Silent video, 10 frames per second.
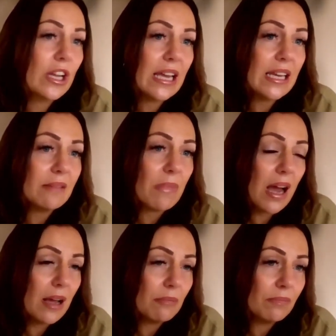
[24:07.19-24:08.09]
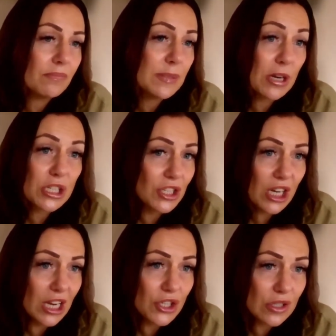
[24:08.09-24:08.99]
in a special
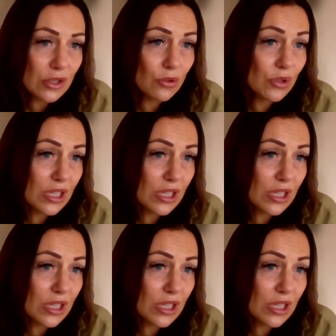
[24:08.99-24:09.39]
education school.